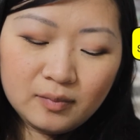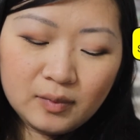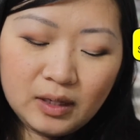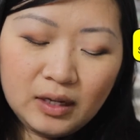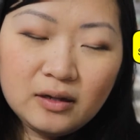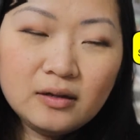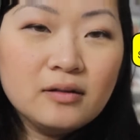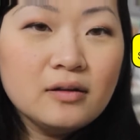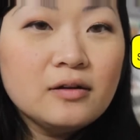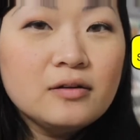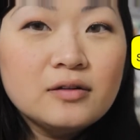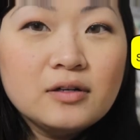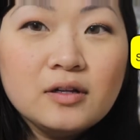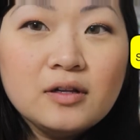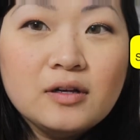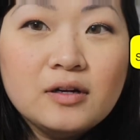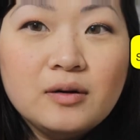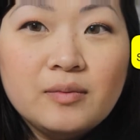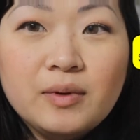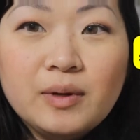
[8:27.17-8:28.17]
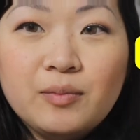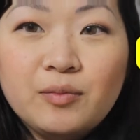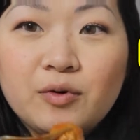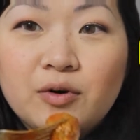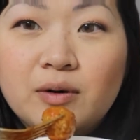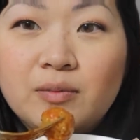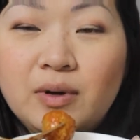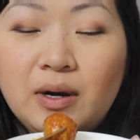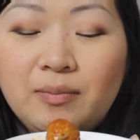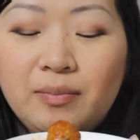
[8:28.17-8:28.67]
and learned a little bit
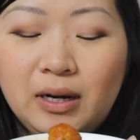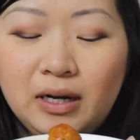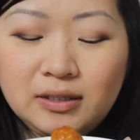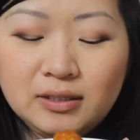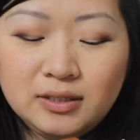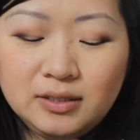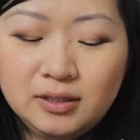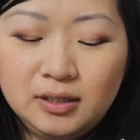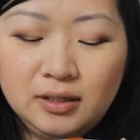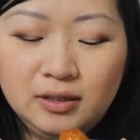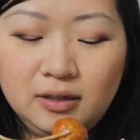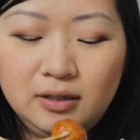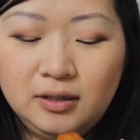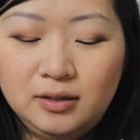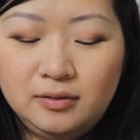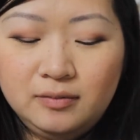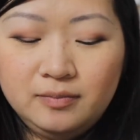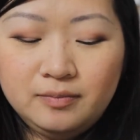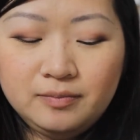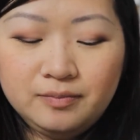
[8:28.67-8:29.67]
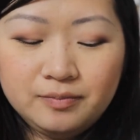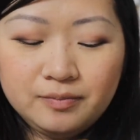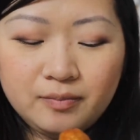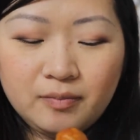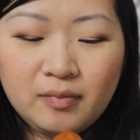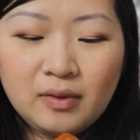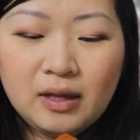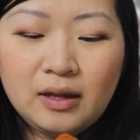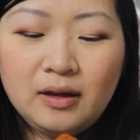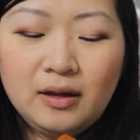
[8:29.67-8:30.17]
more about pasta and
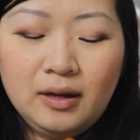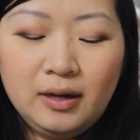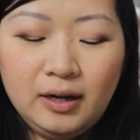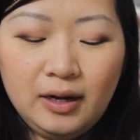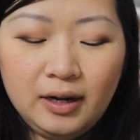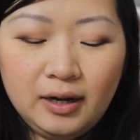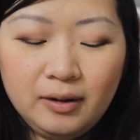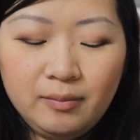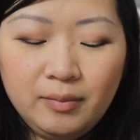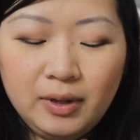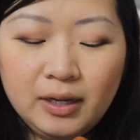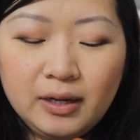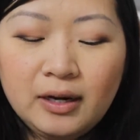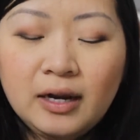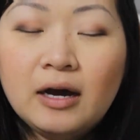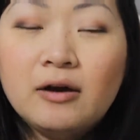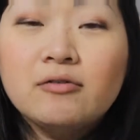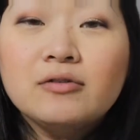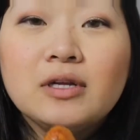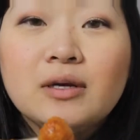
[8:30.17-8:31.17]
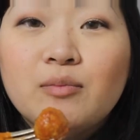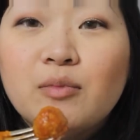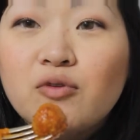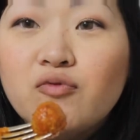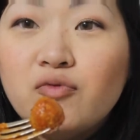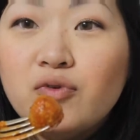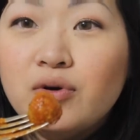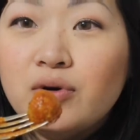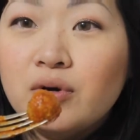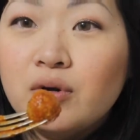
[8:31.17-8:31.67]
how to make not only Hmong
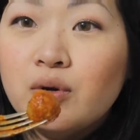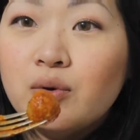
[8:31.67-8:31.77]
food.